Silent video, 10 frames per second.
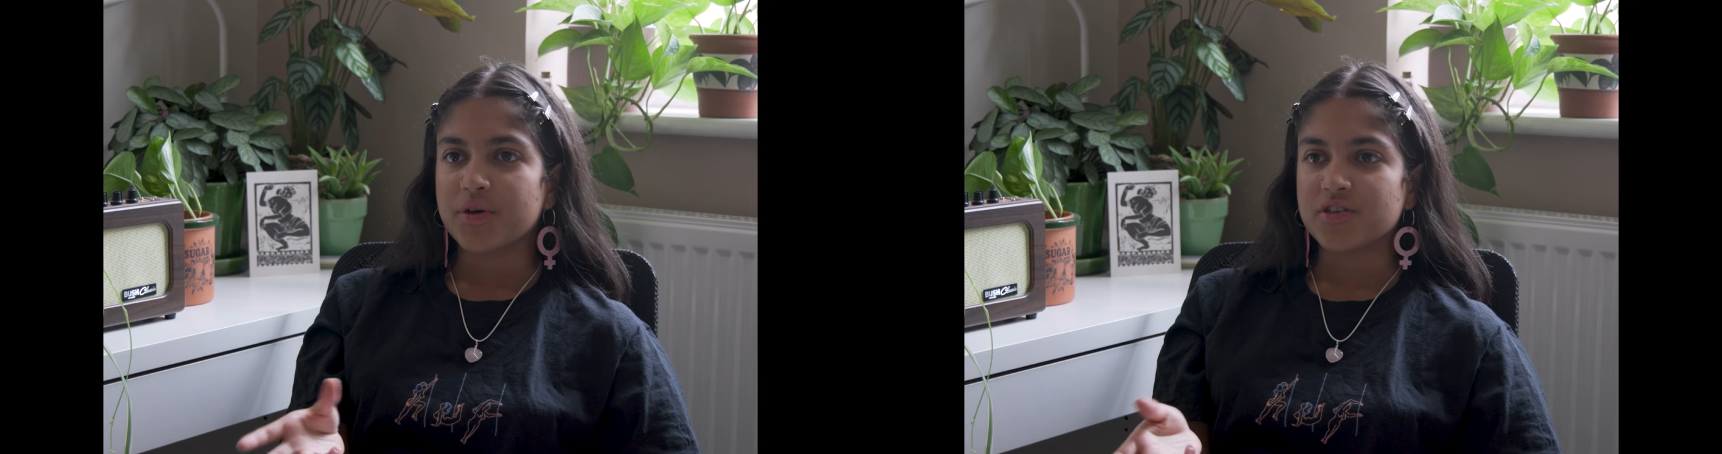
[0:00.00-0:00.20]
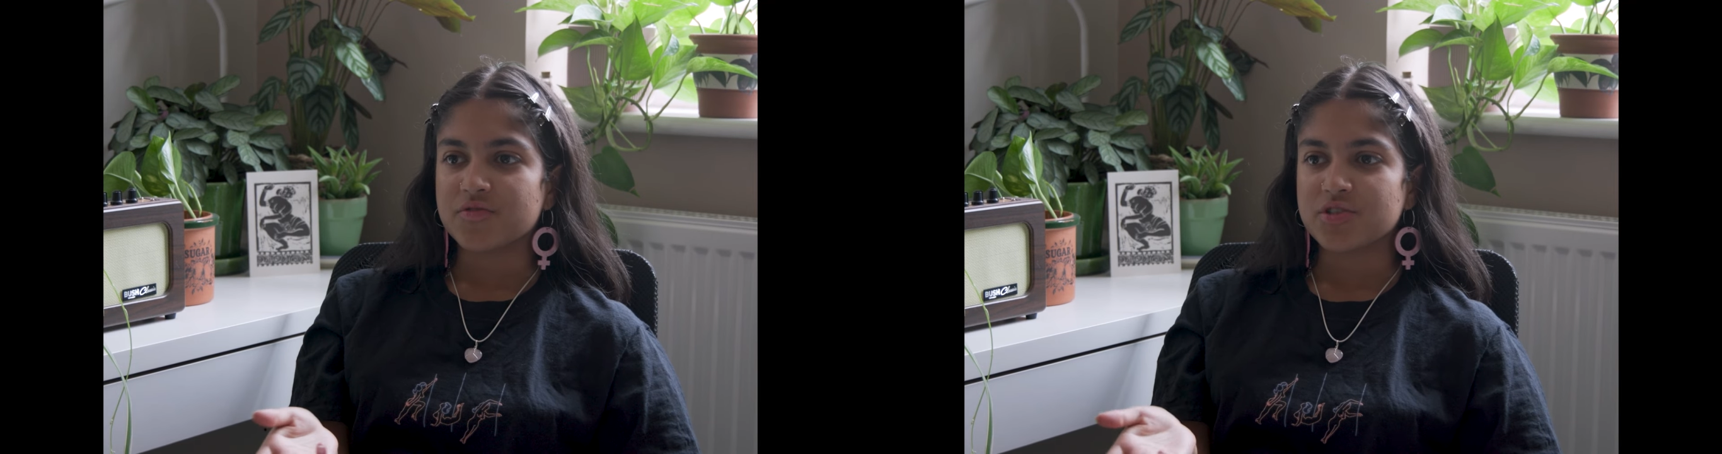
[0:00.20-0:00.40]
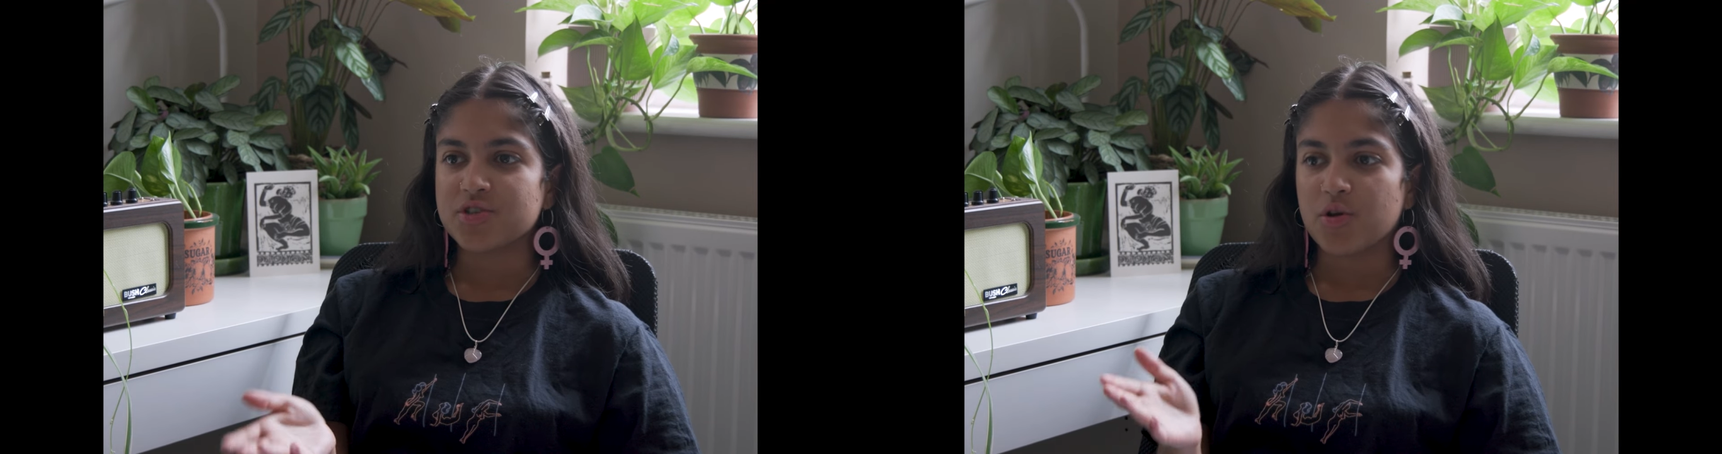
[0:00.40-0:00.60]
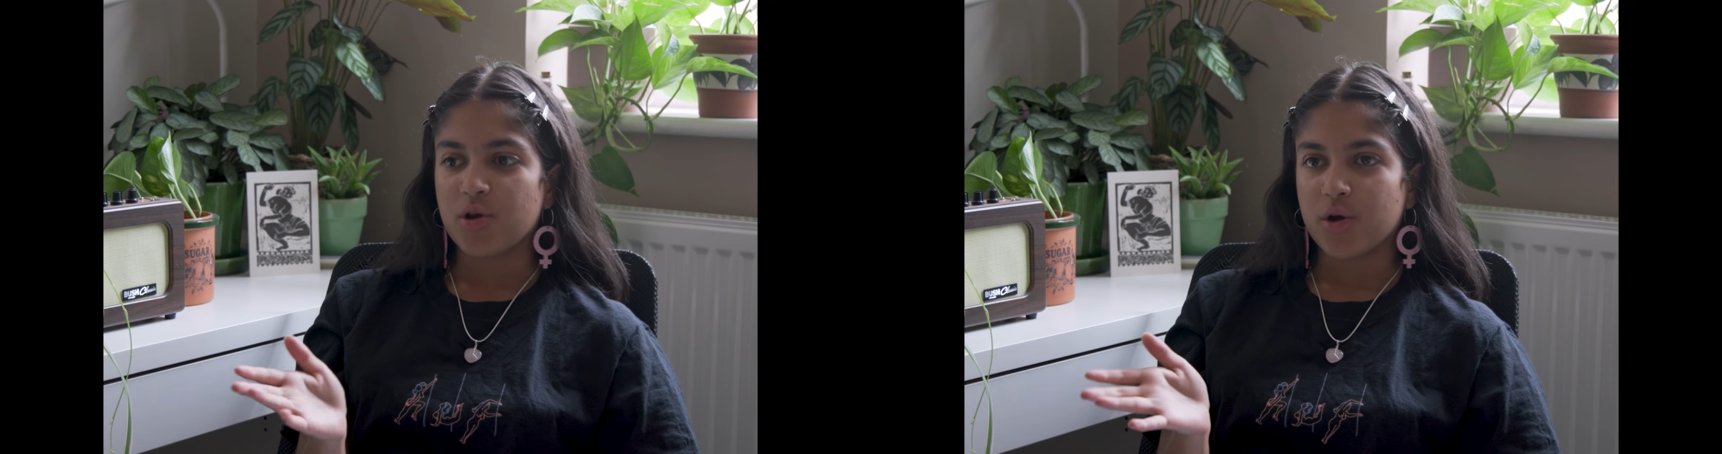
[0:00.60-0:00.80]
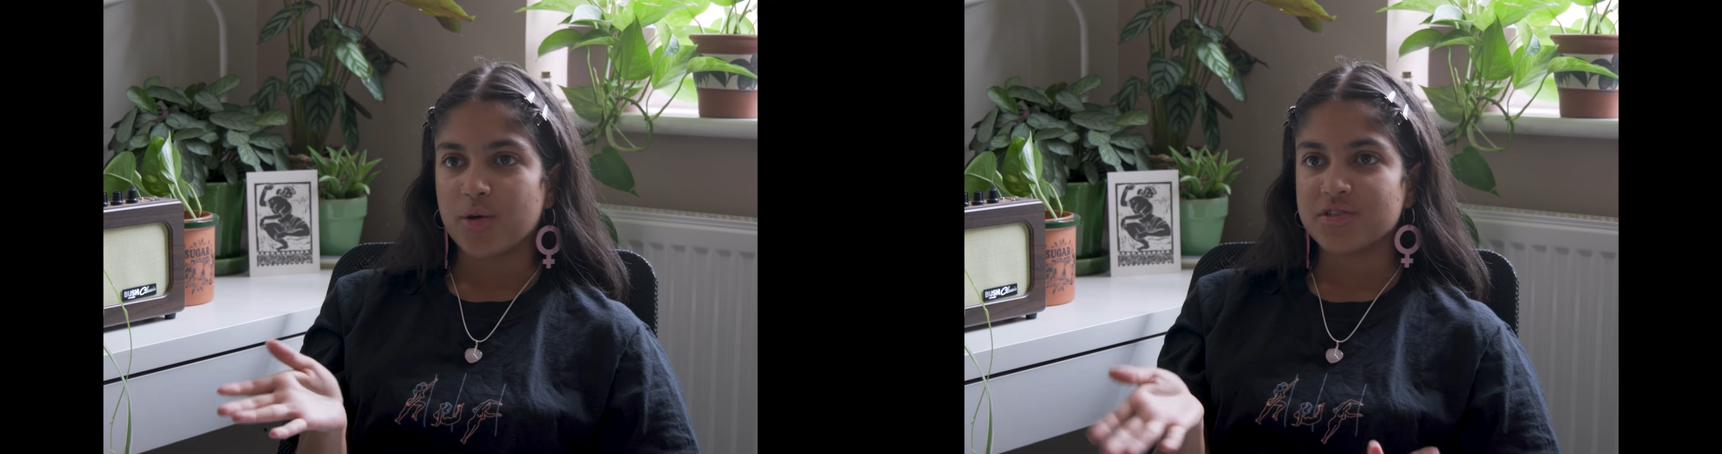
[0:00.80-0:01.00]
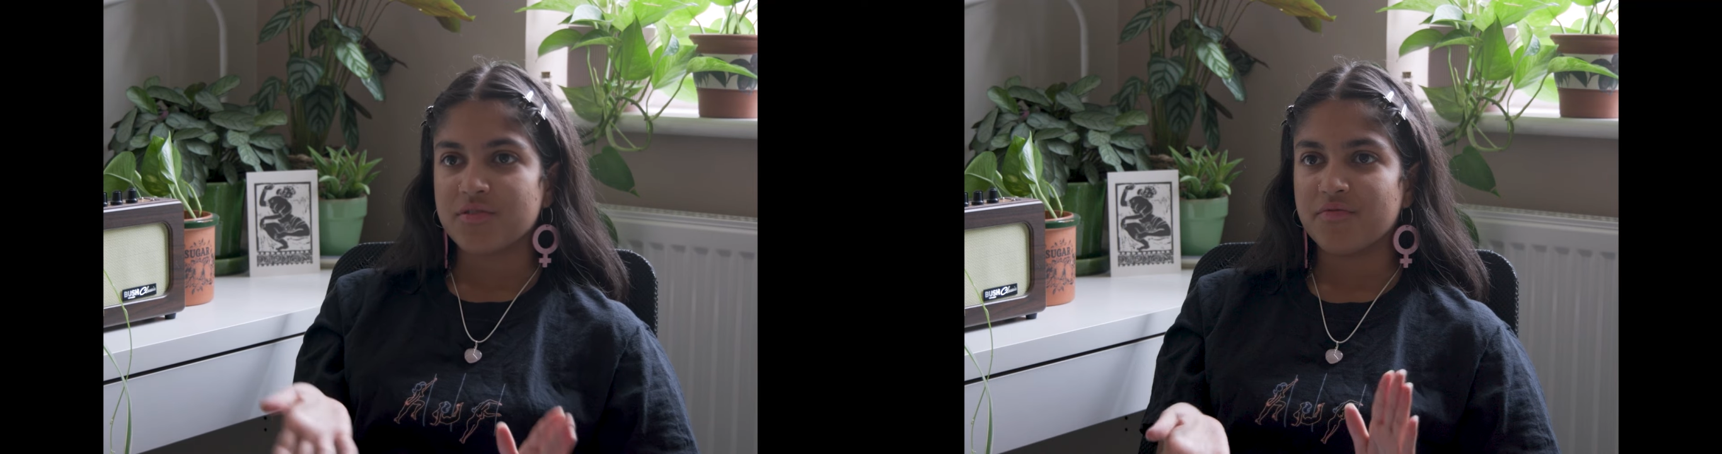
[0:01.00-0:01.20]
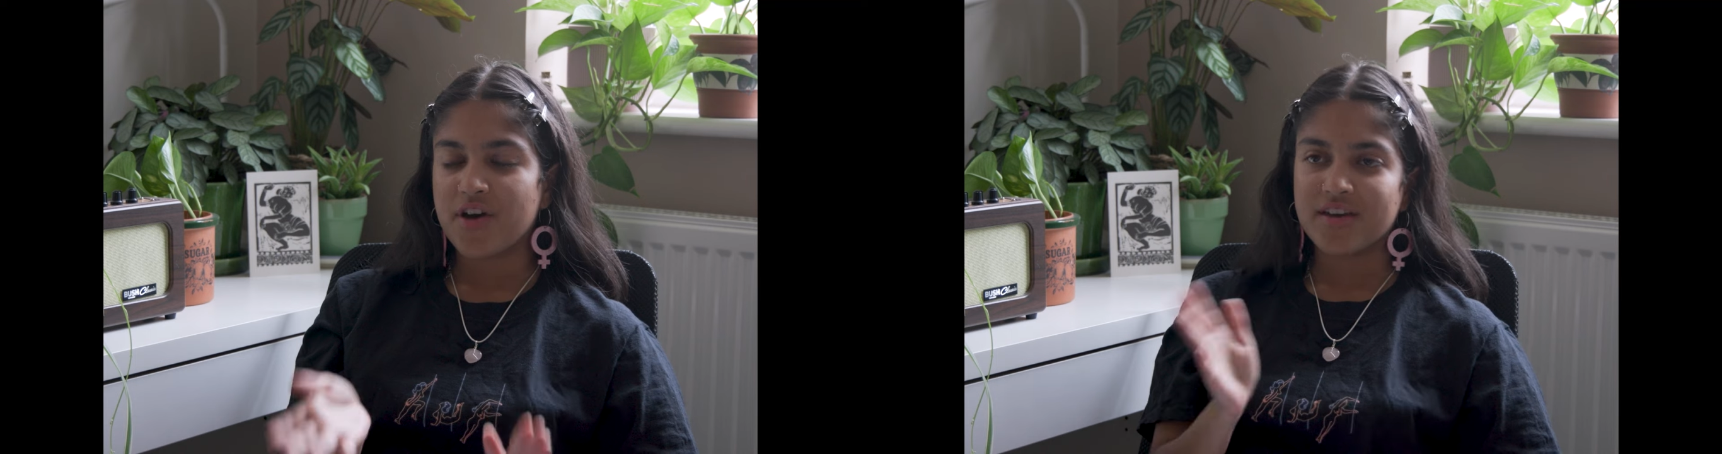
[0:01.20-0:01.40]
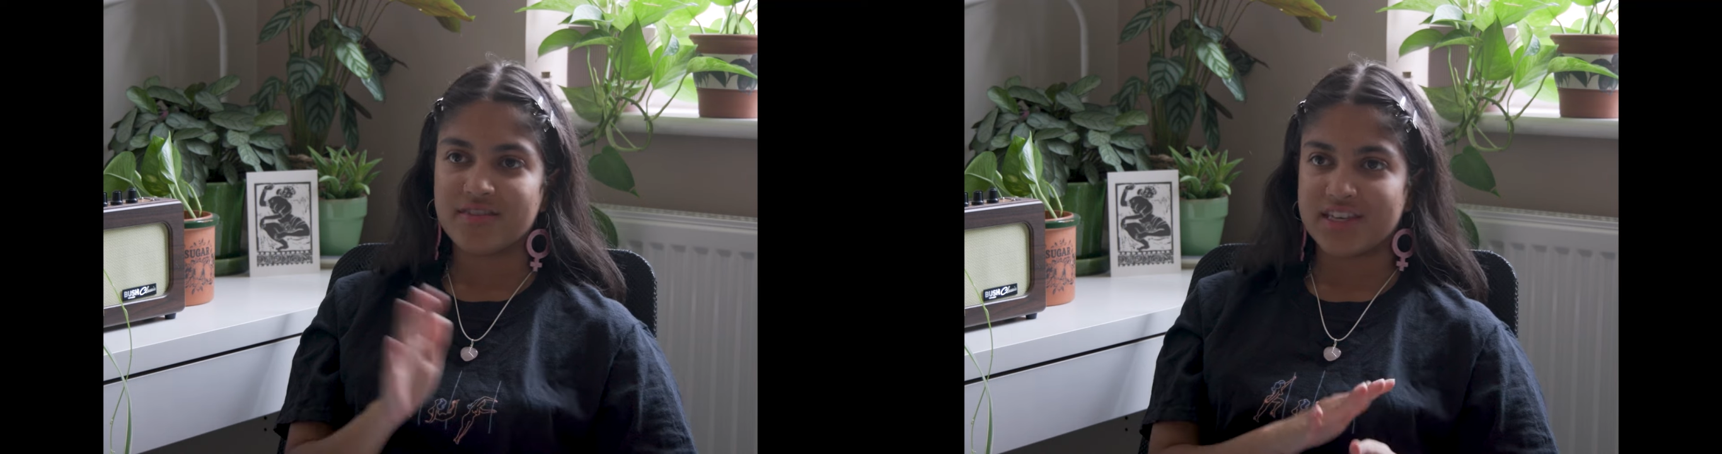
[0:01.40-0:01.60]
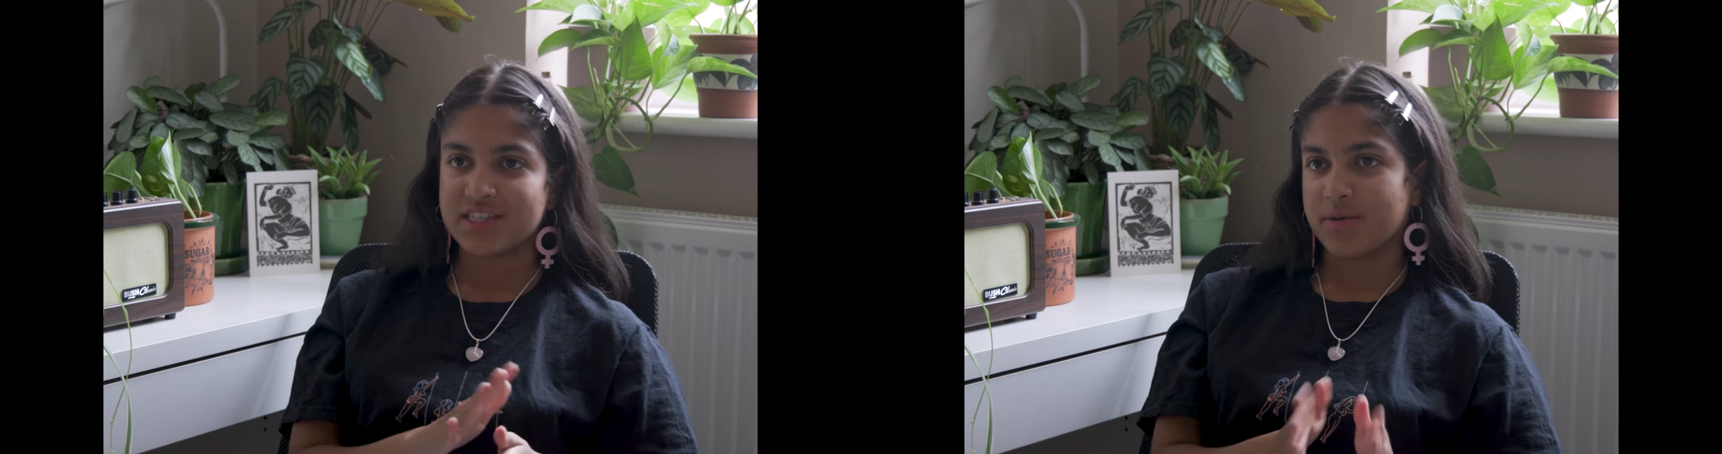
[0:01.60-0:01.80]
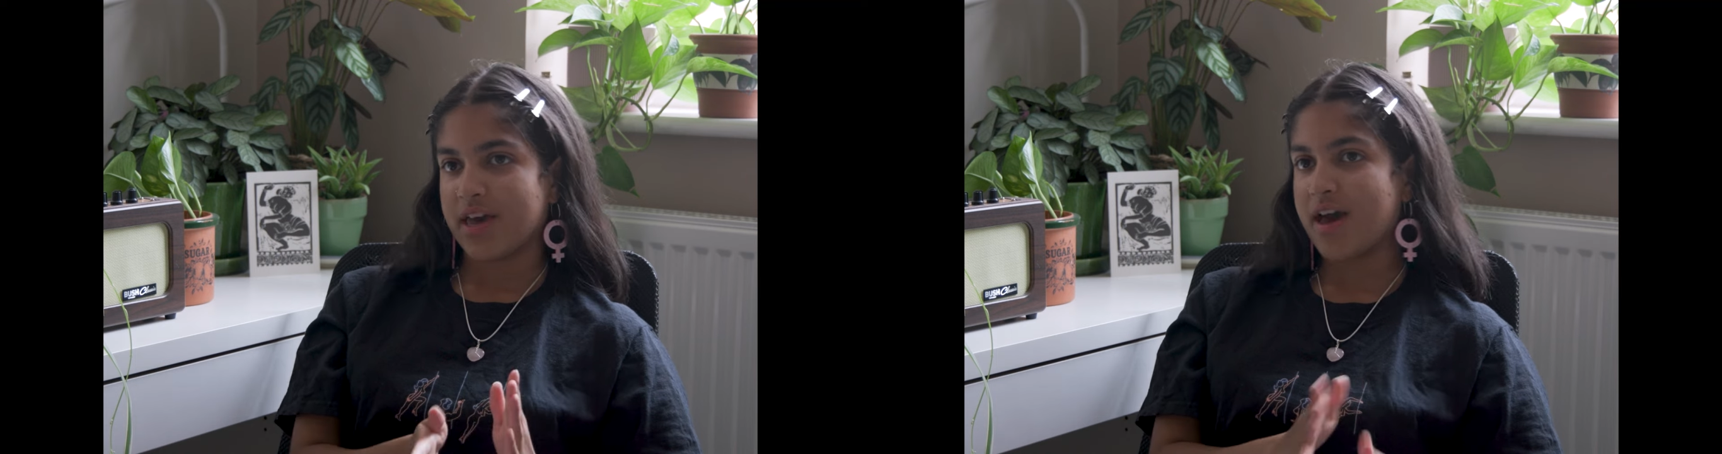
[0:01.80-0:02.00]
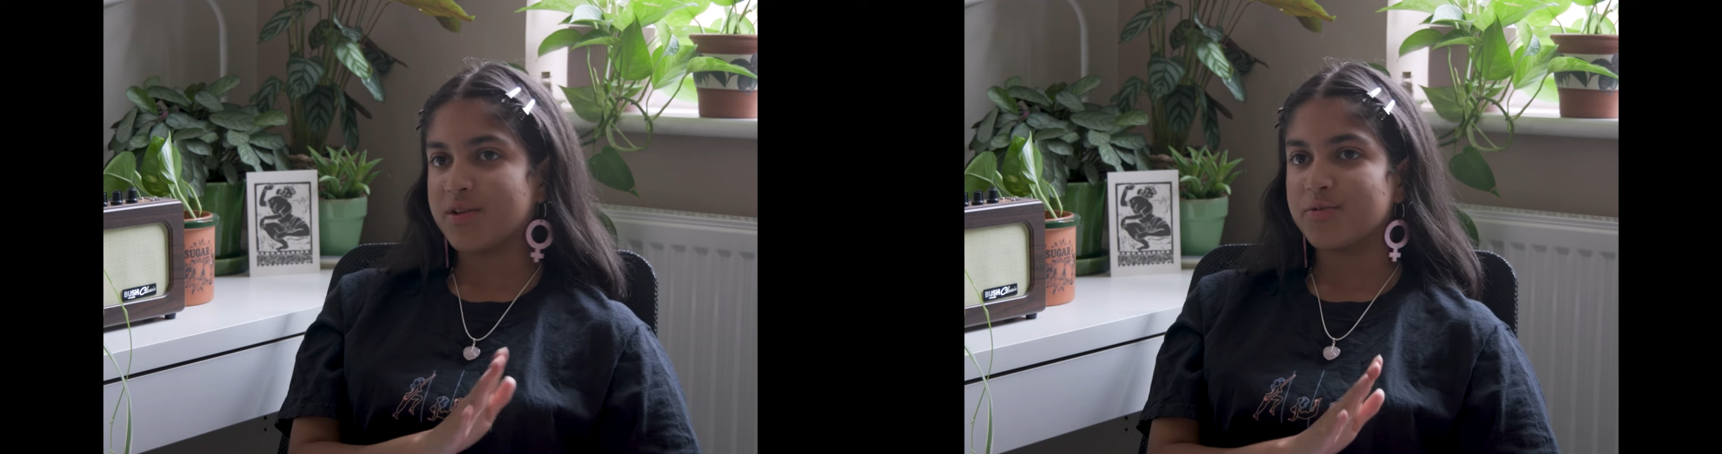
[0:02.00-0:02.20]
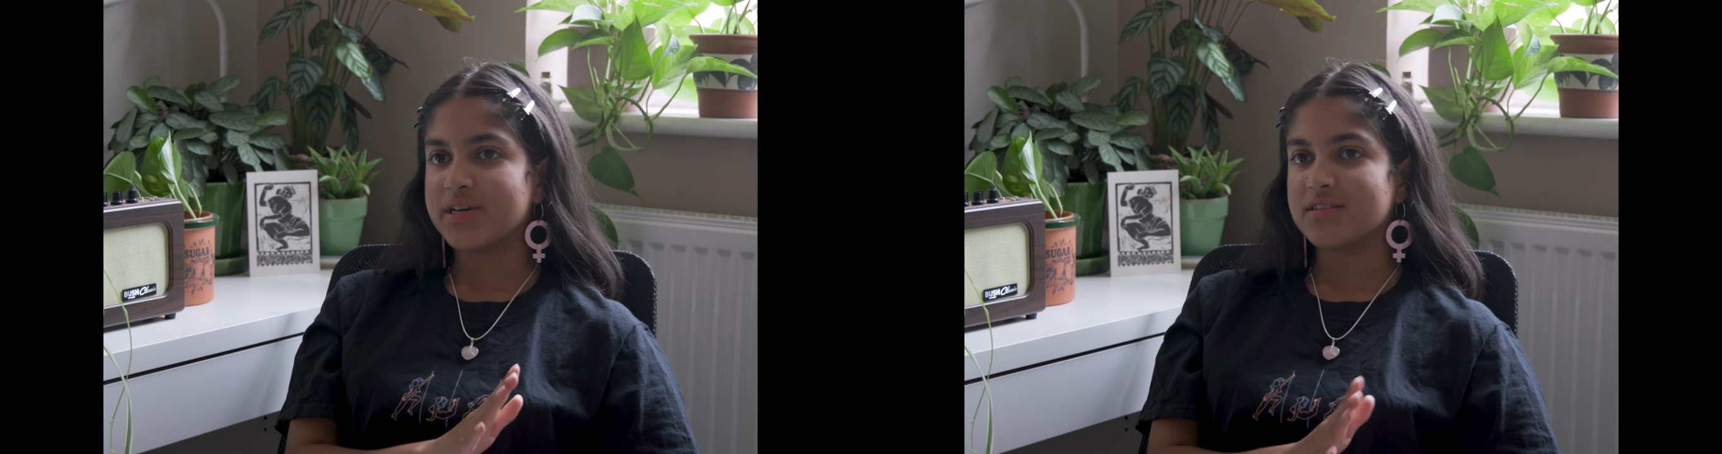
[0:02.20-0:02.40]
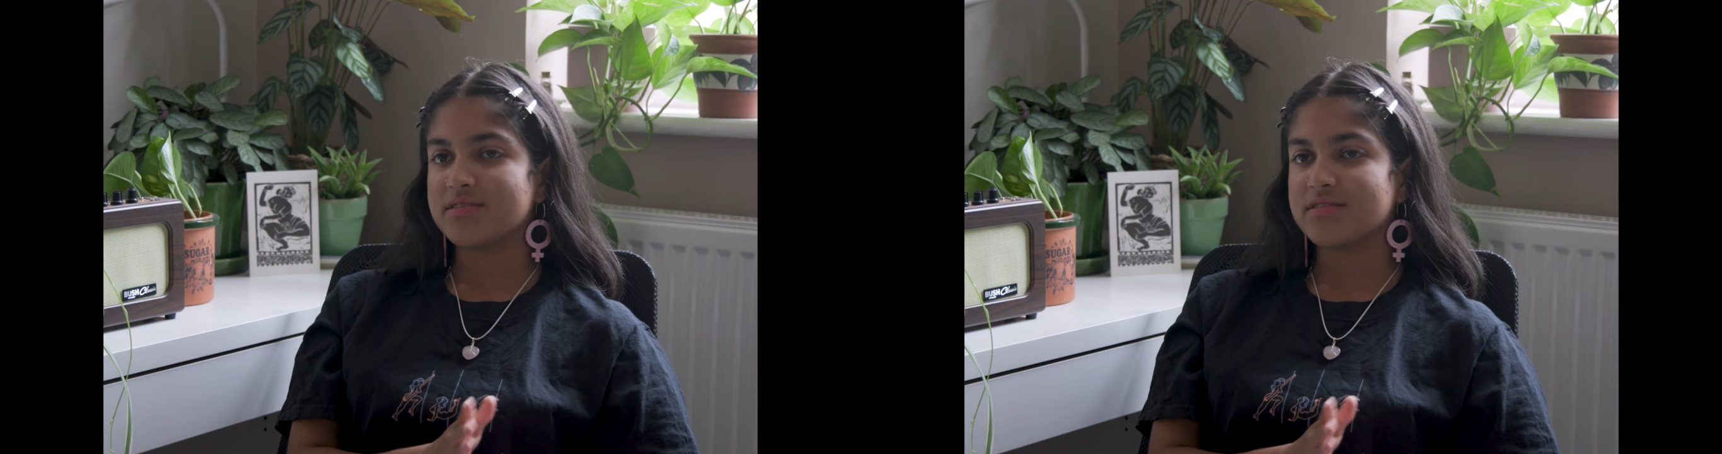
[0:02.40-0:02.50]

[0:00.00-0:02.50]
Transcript: because for so long I was converting things in my head always.